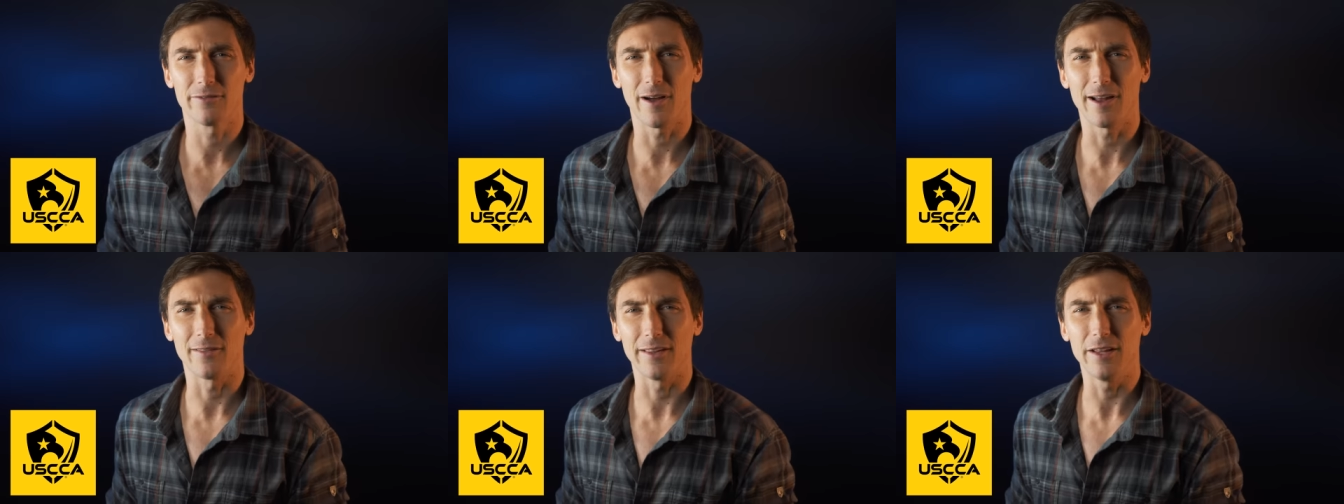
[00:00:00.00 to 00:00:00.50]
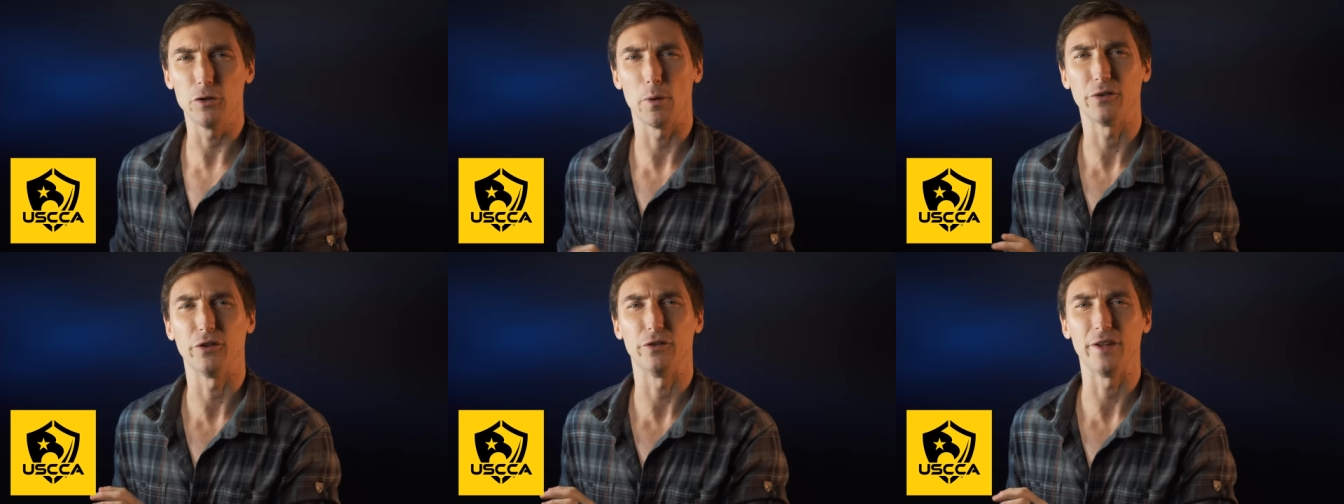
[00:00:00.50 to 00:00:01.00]
finally,
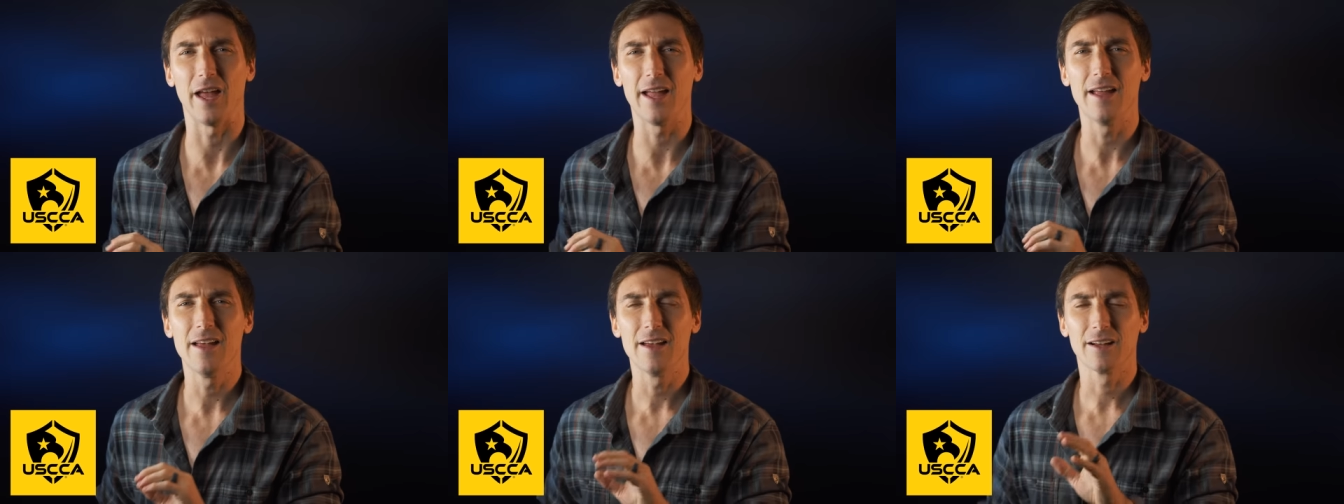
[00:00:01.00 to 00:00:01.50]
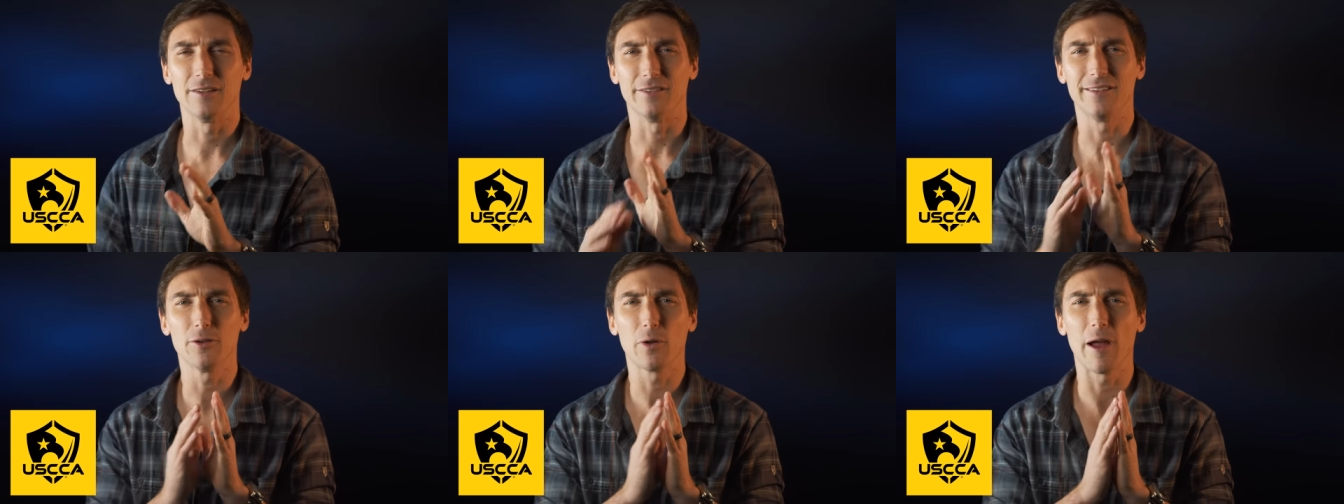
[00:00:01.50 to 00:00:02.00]
USCCA,
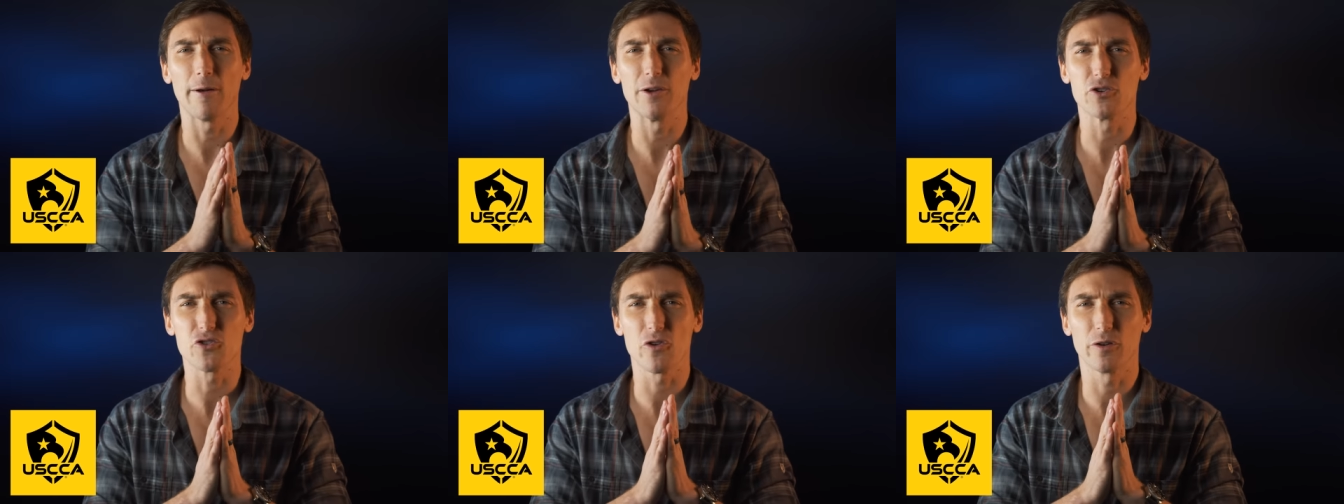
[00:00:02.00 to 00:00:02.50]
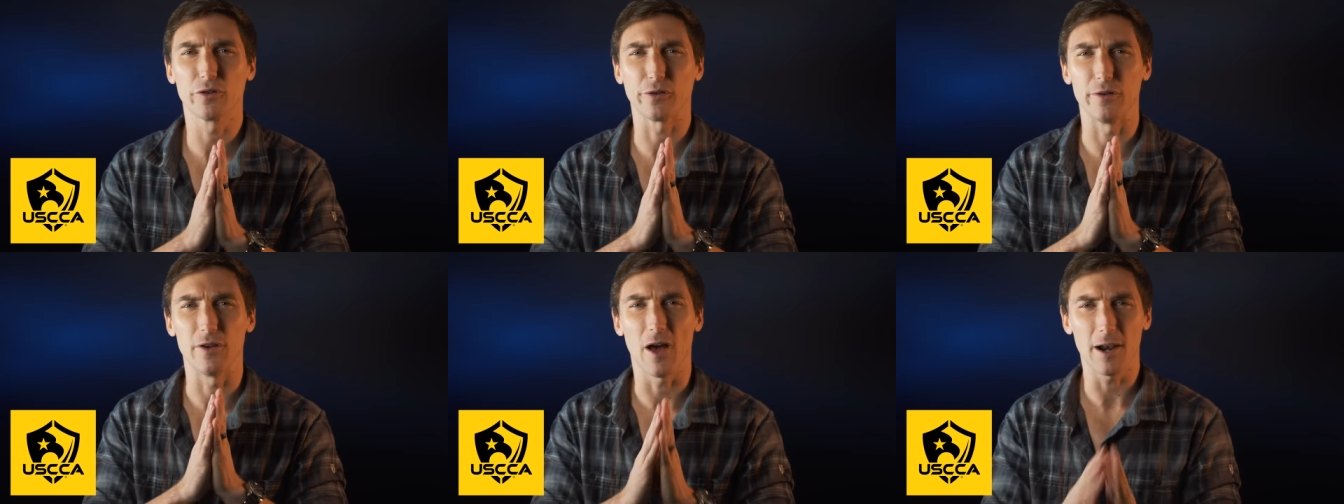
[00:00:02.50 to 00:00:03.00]
concealed carry insurance,
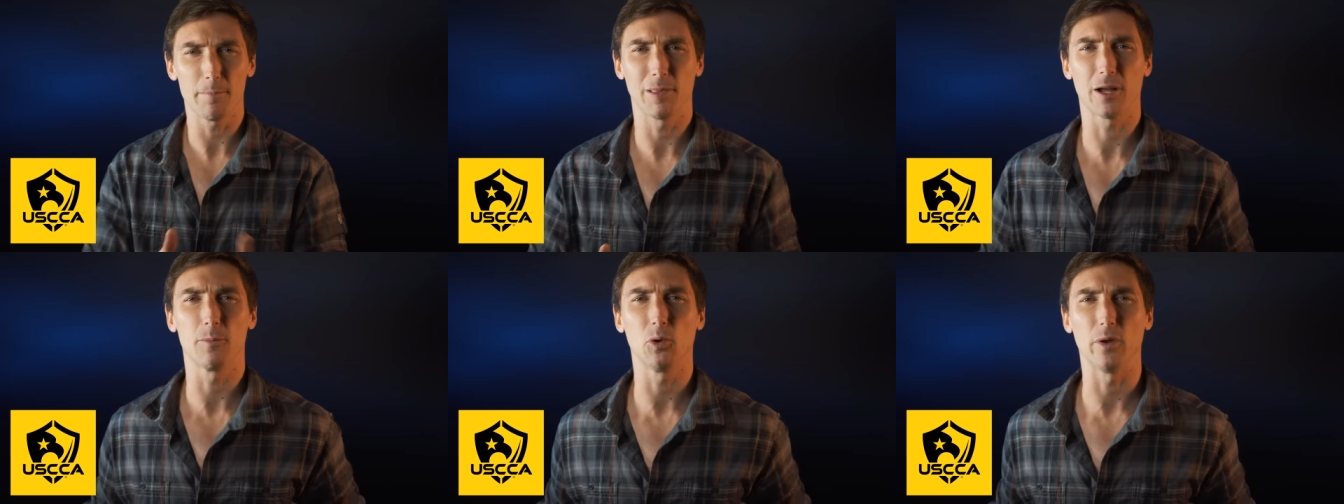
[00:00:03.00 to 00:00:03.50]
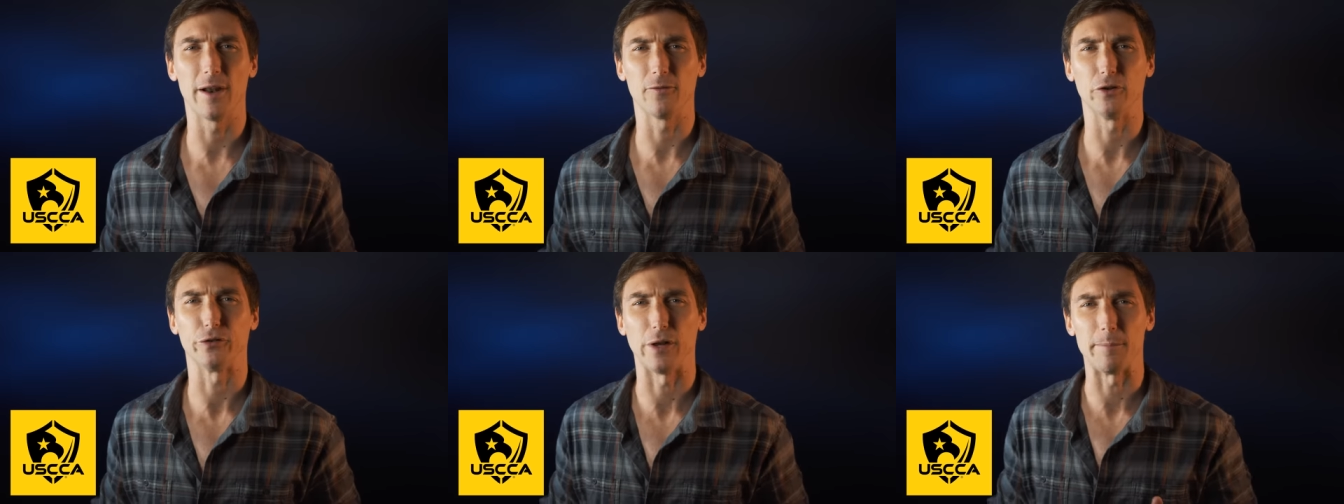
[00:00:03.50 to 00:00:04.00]
not applicable in
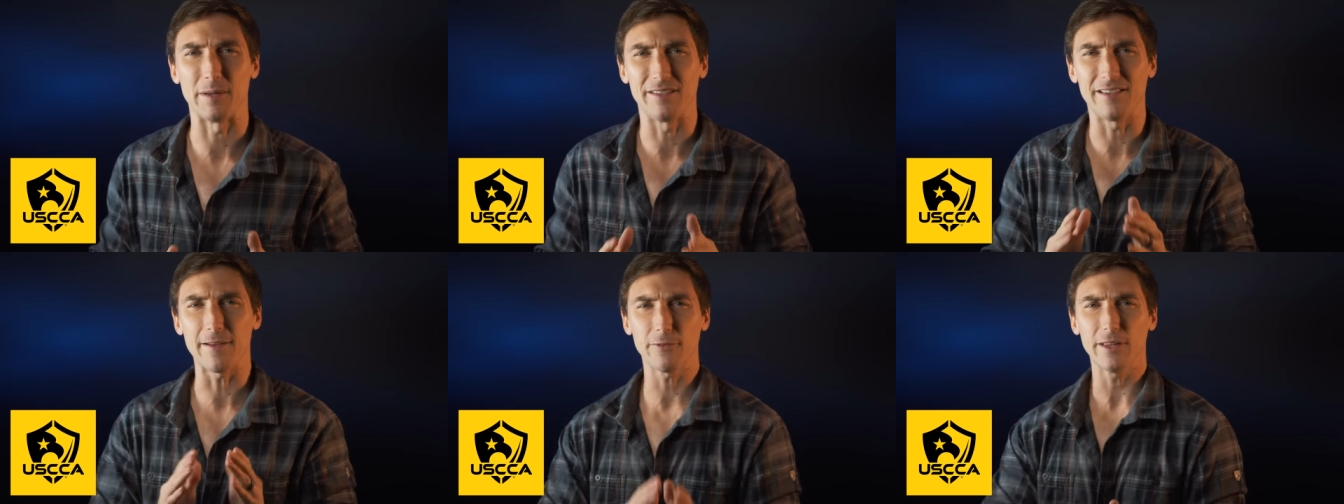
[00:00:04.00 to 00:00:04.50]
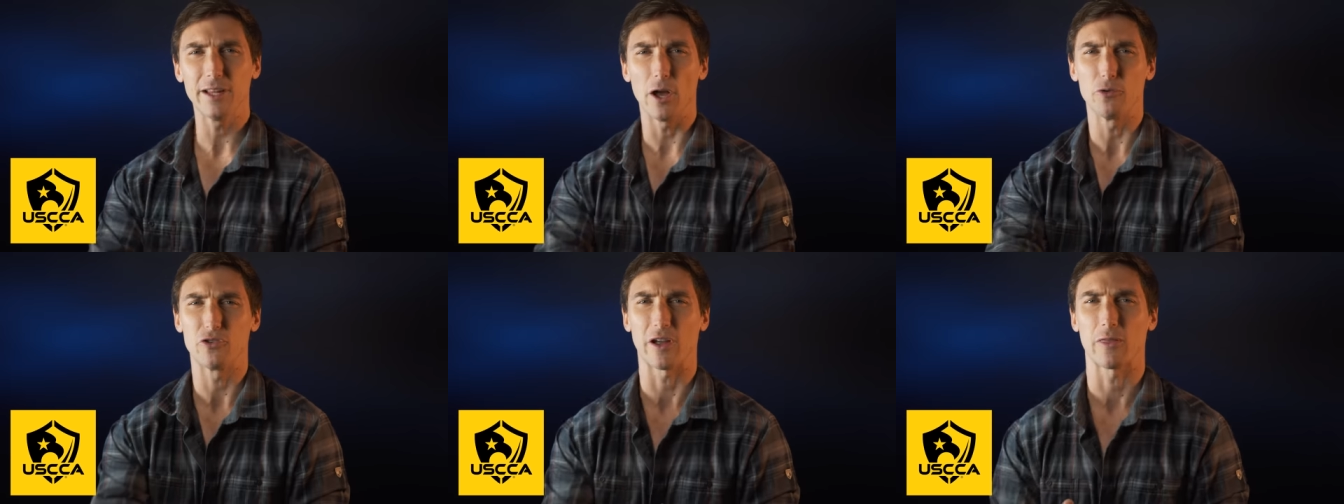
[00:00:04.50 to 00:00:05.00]
every state, but definitely
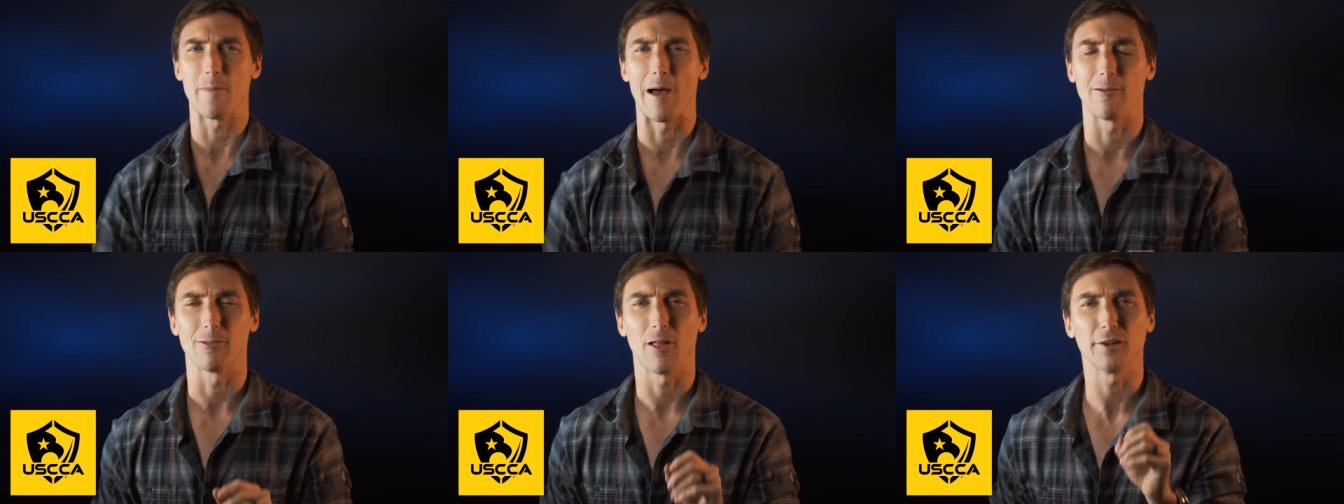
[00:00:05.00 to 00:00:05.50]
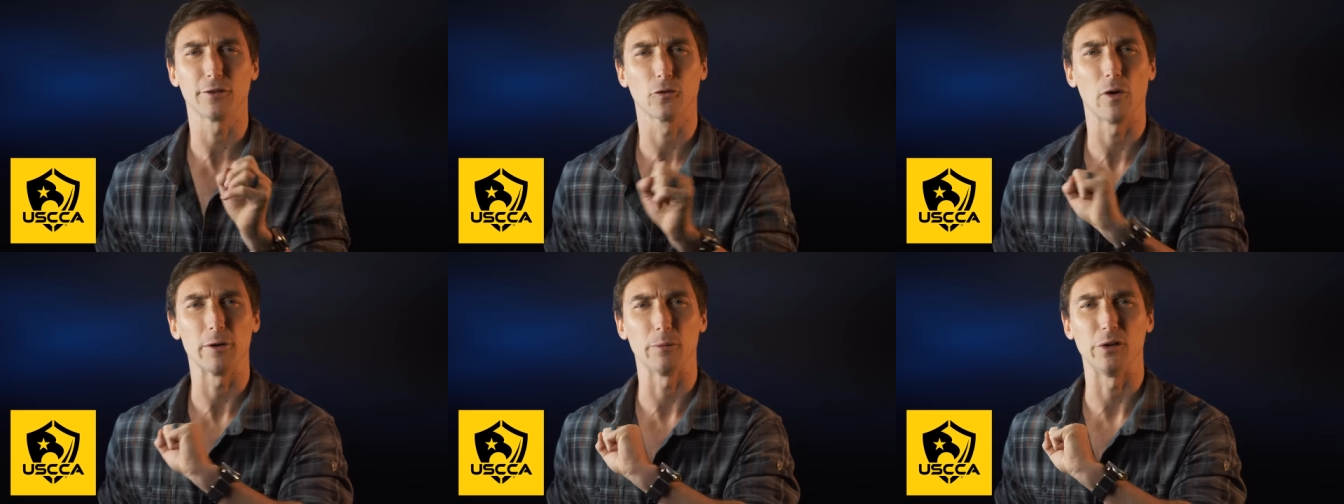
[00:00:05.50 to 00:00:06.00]
go check them out. Lots of
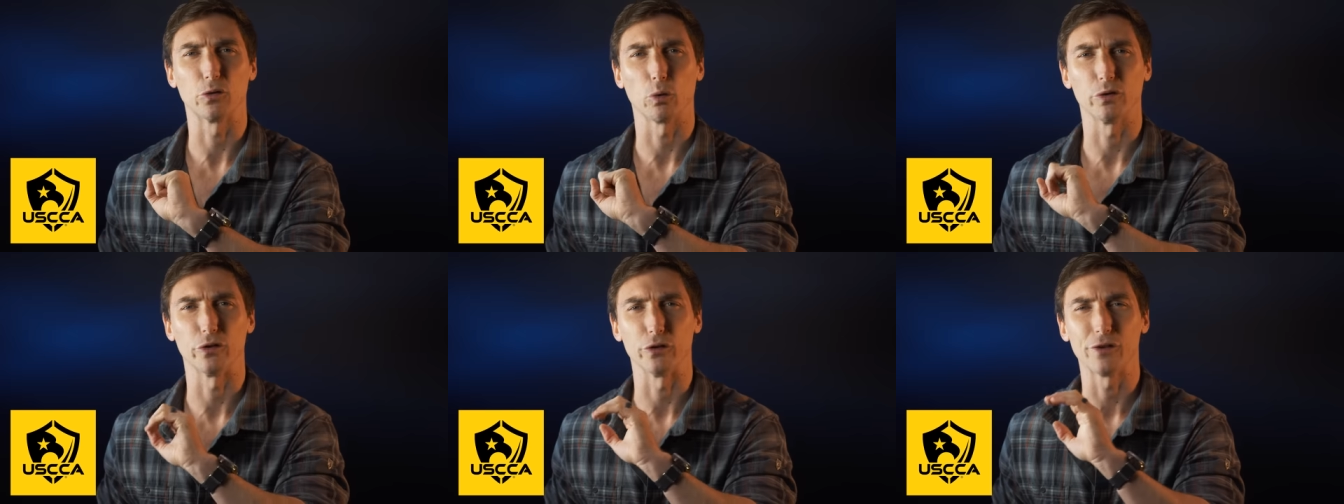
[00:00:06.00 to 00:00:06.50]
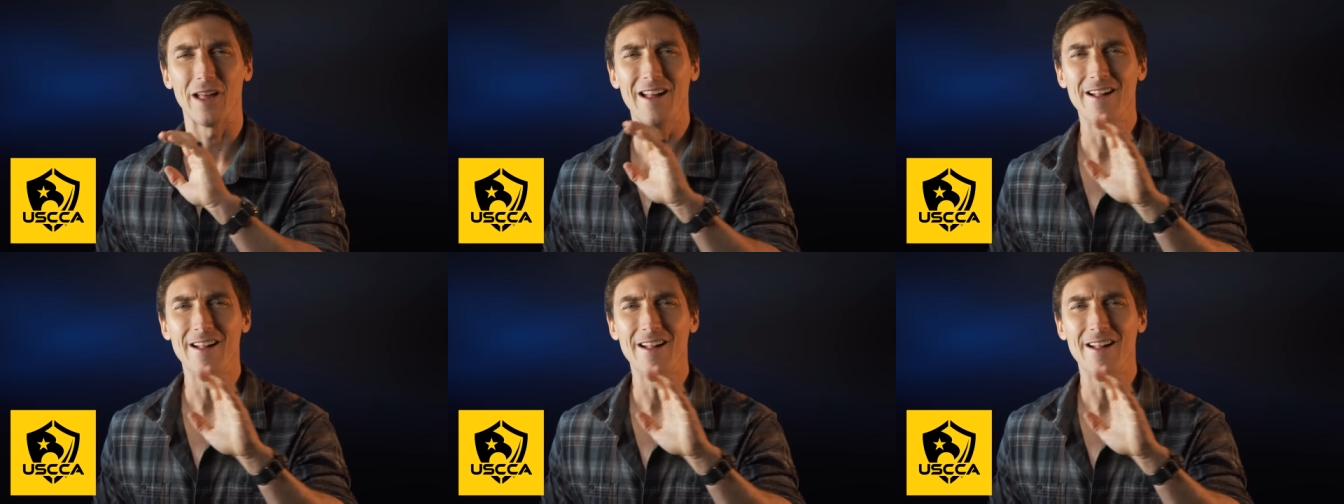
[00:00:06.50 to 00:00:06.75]
great resources.